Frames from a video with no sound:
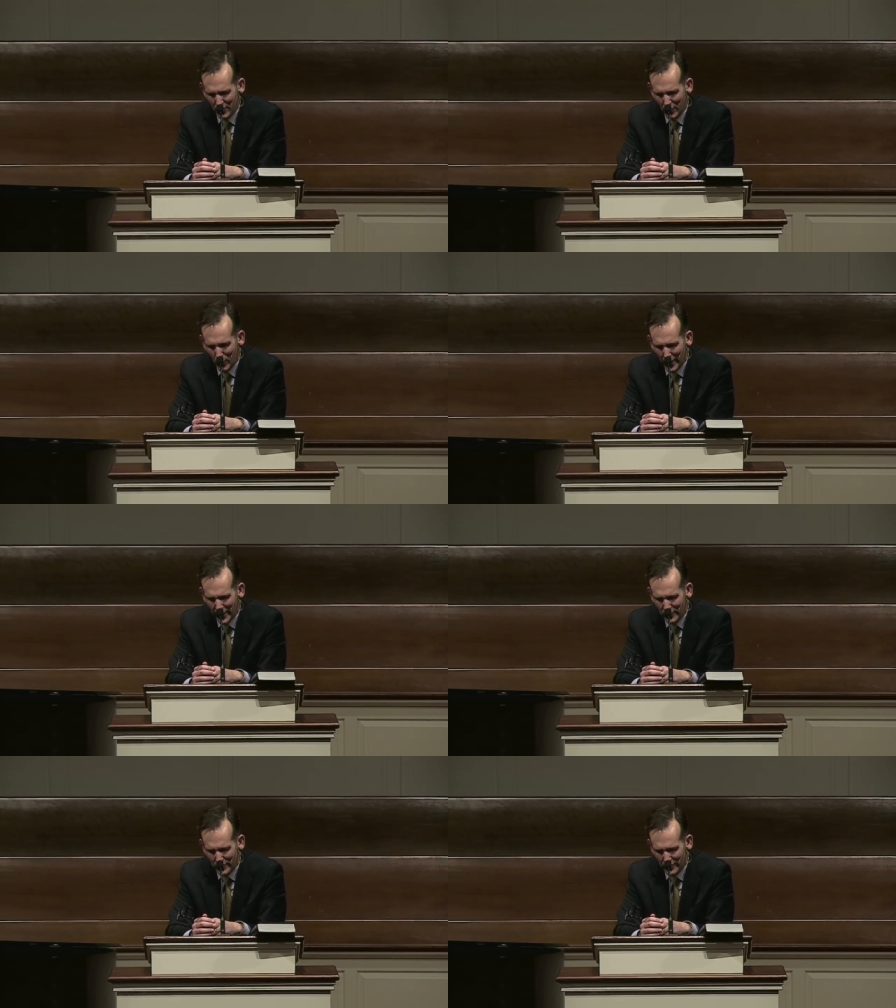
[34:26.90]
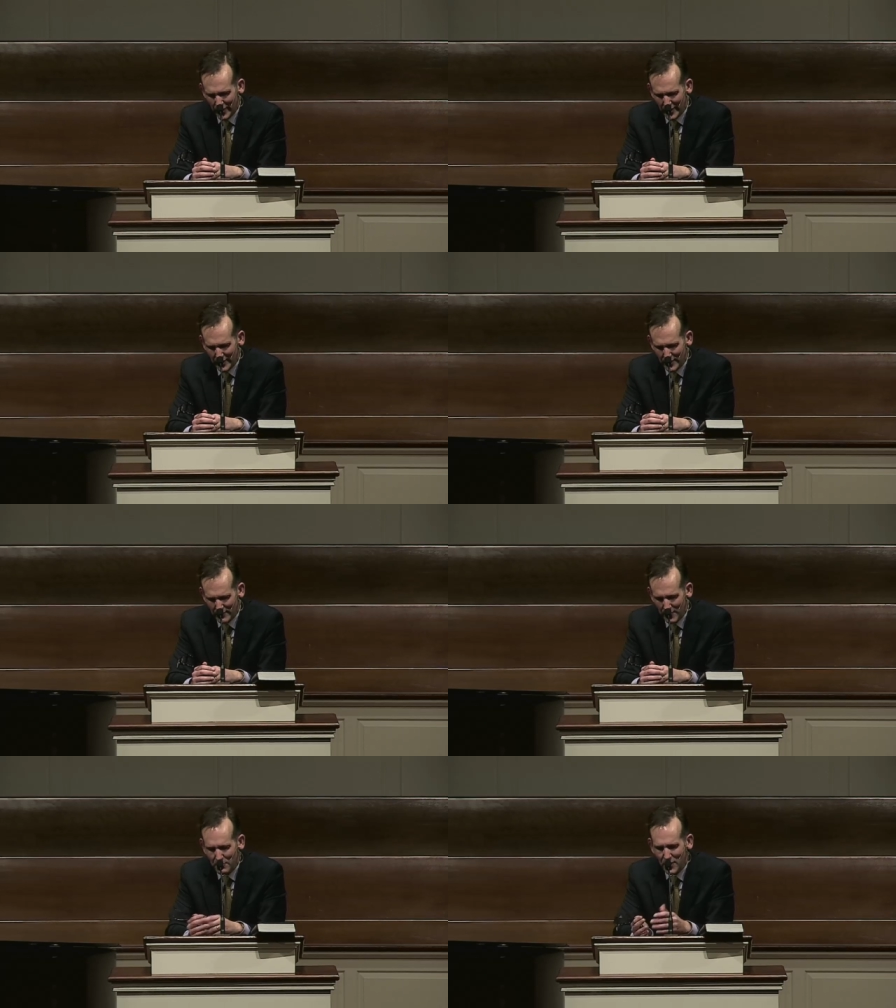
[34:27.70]
that the way to
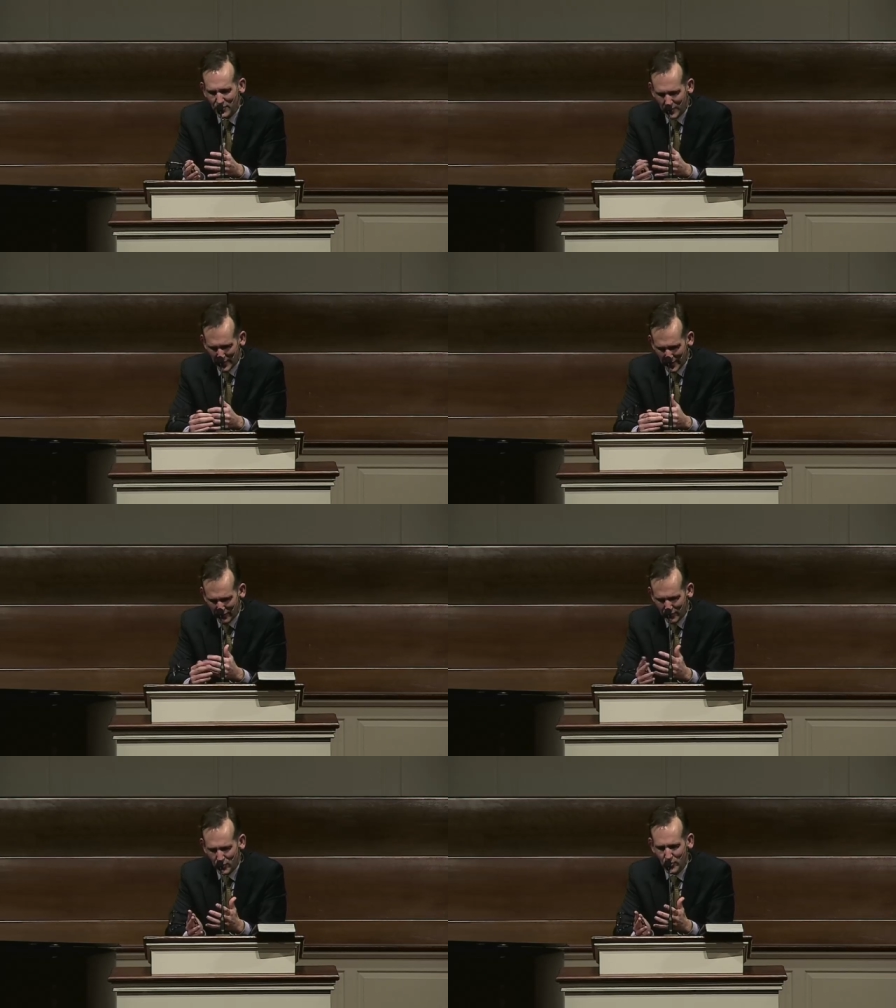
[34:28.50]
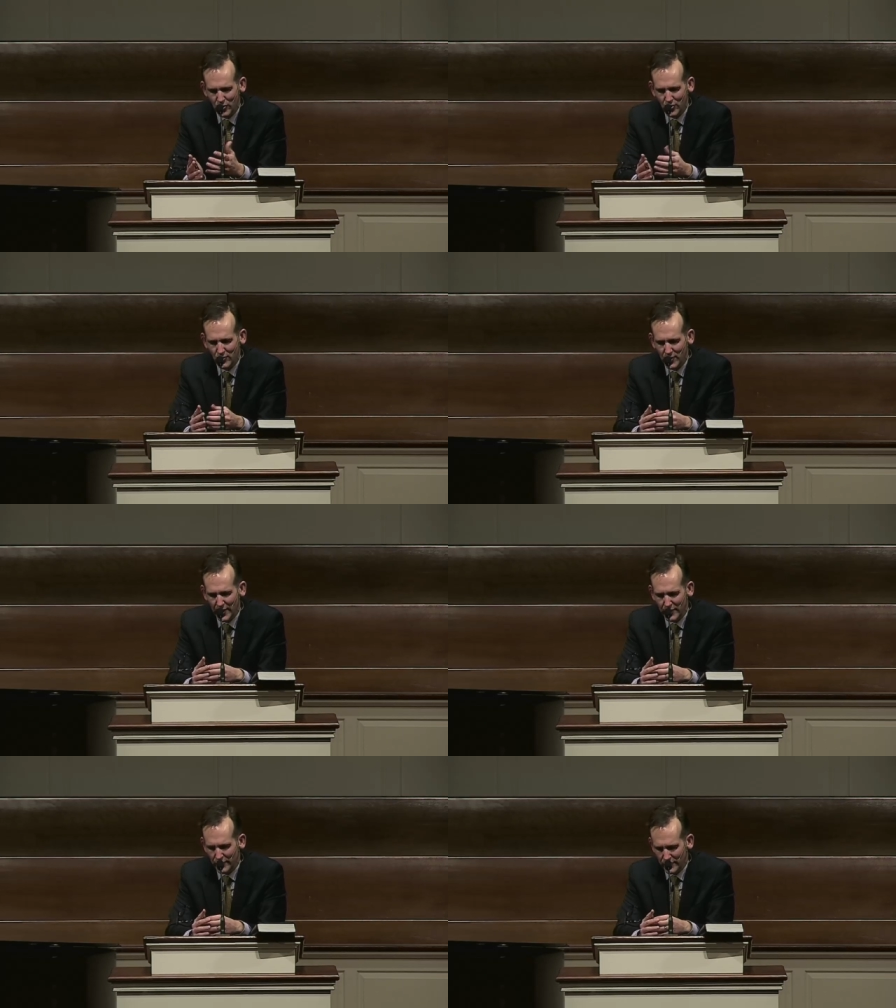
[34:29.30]
find abundant life, fullness of
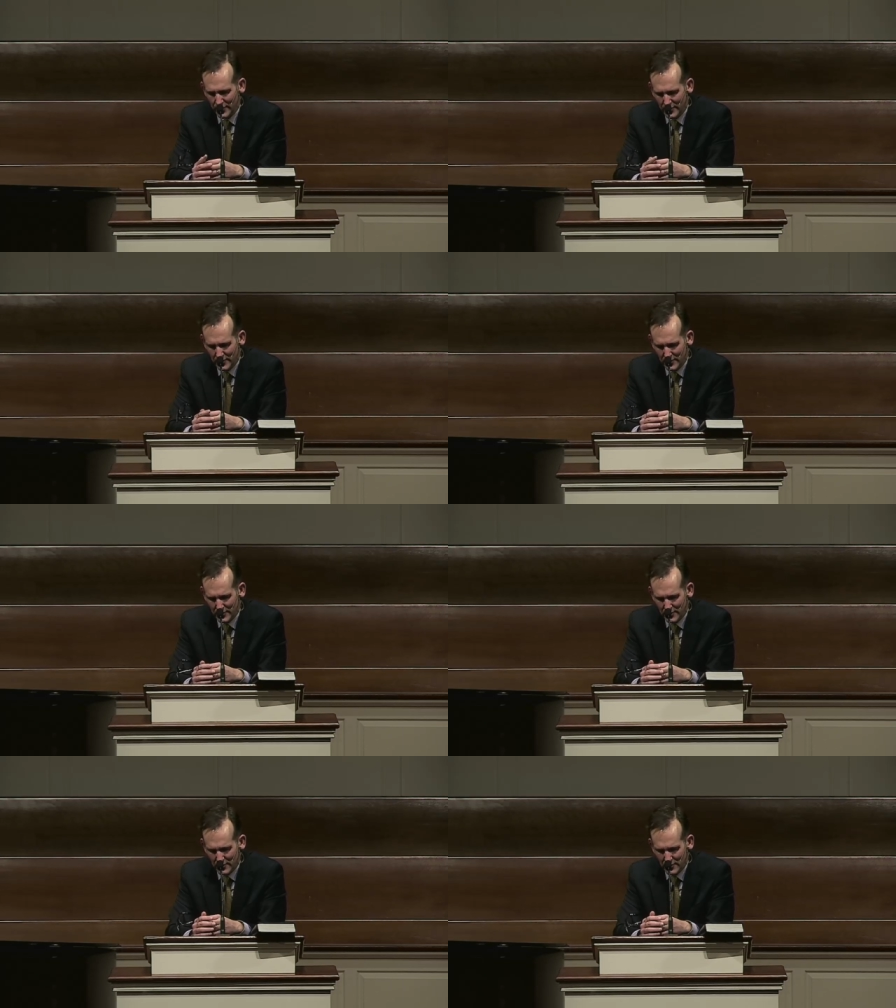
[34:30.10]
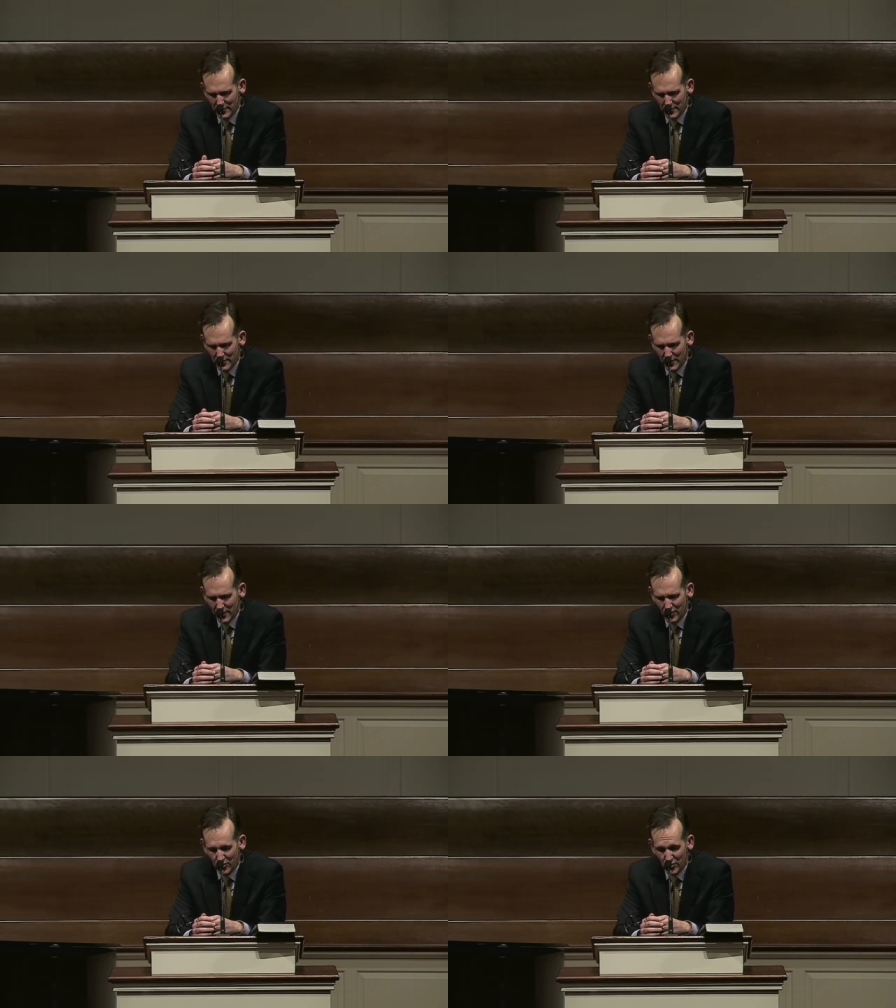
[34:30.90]
life,
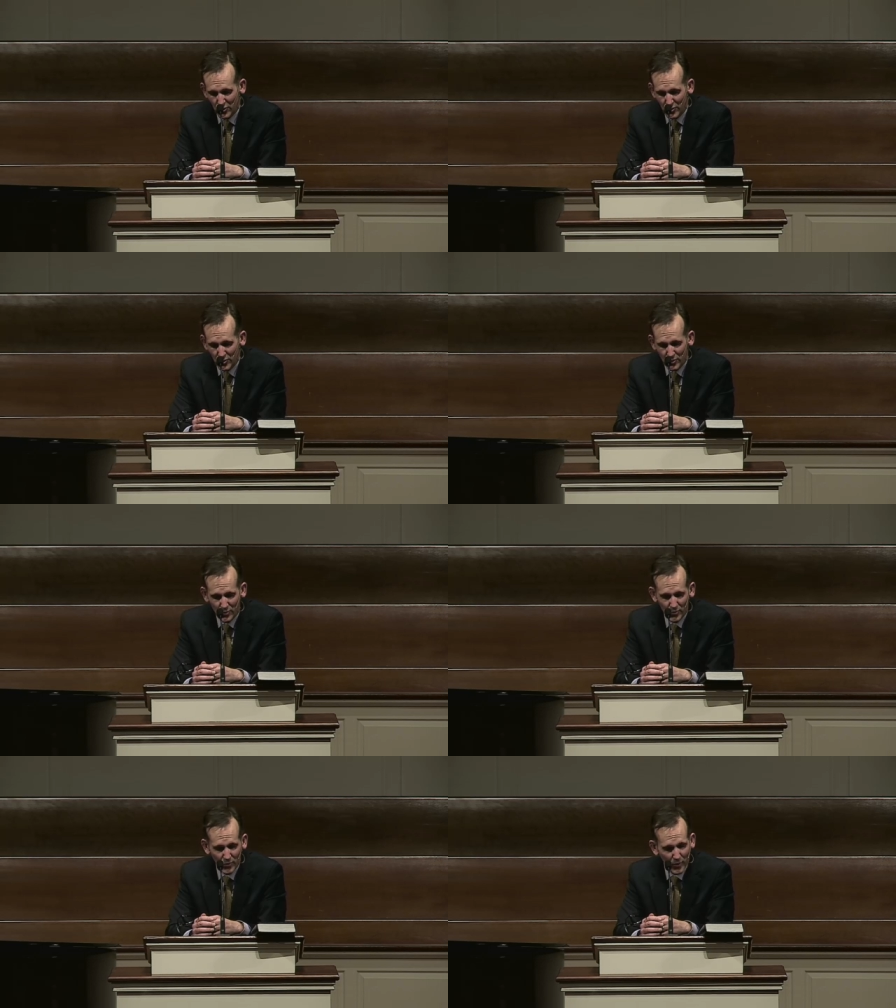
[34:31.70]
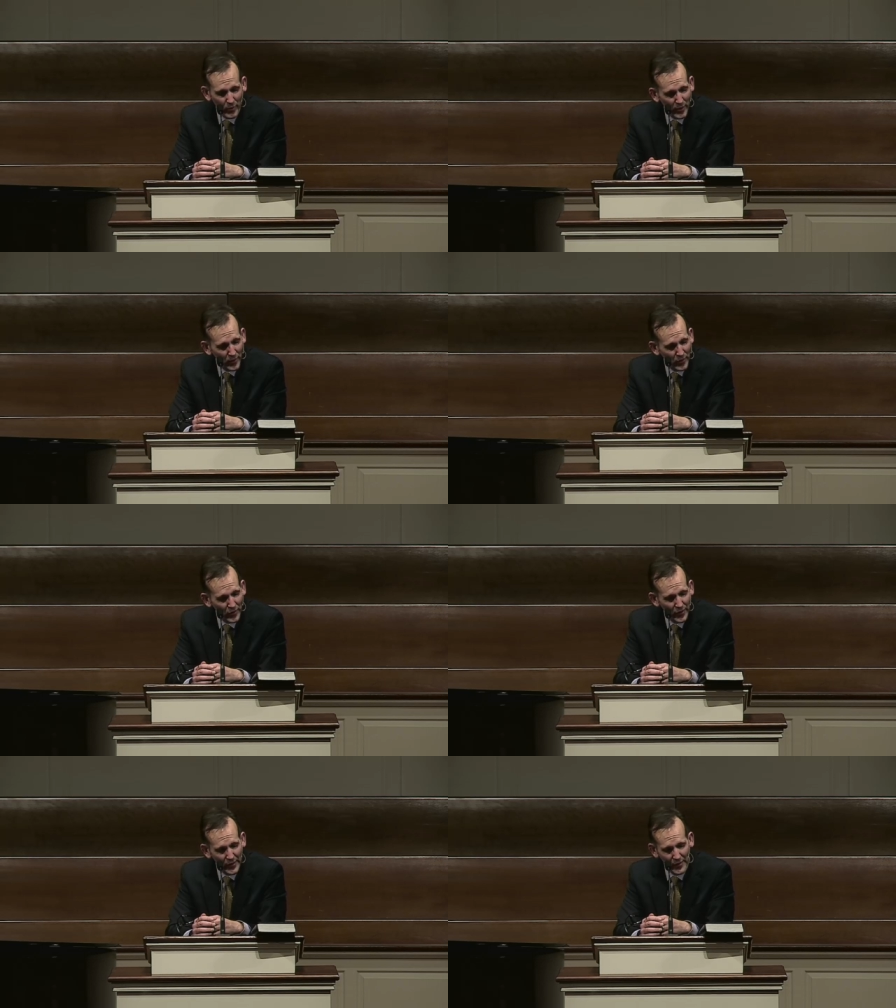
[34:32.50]
is to do what we
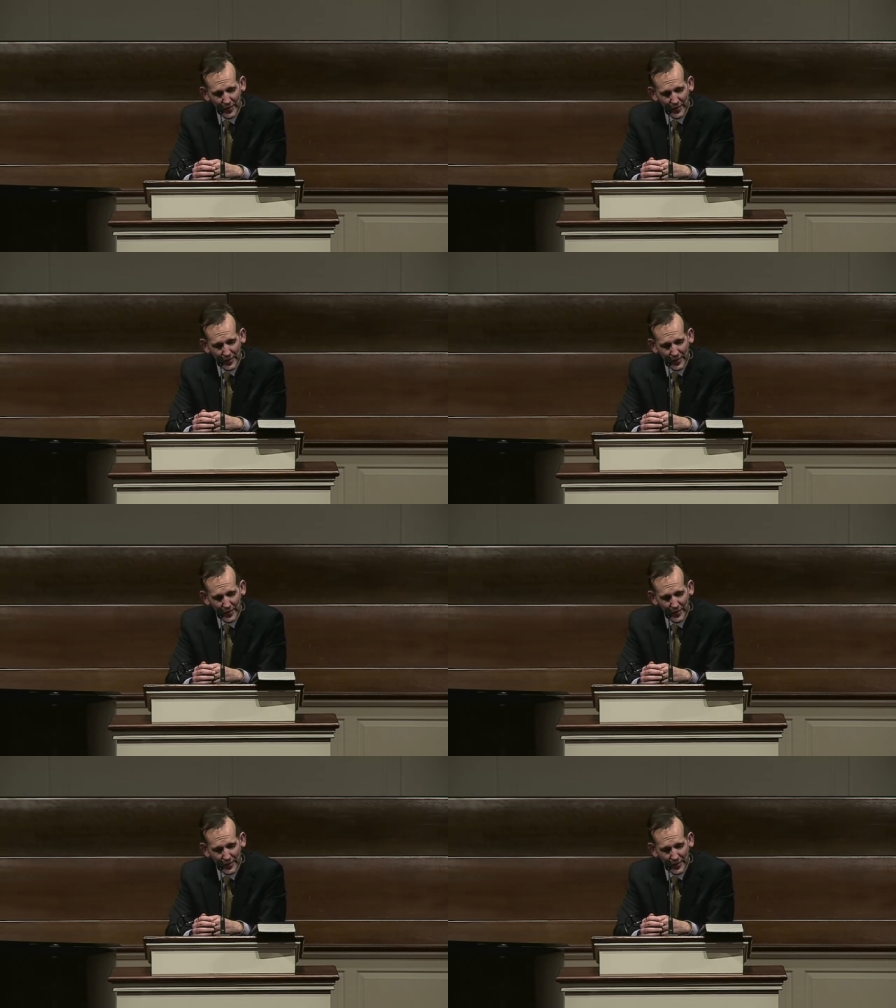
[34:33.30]
want,